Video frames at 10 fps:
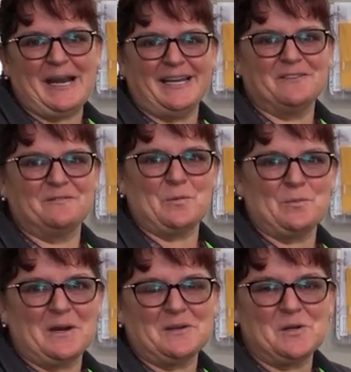Nadia
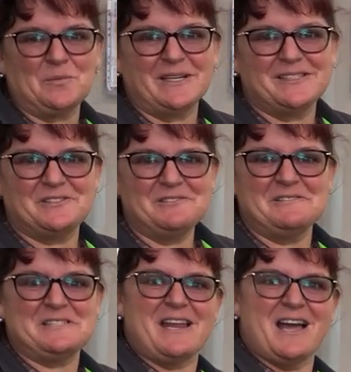from Baranduda Preschool.
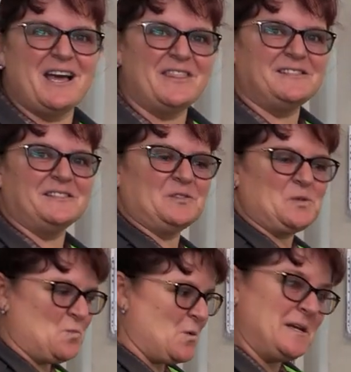This is
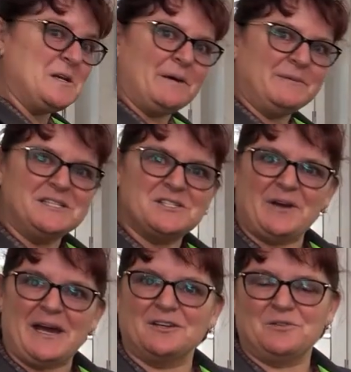where you come
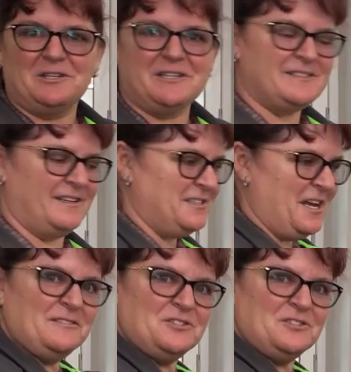into our community centre.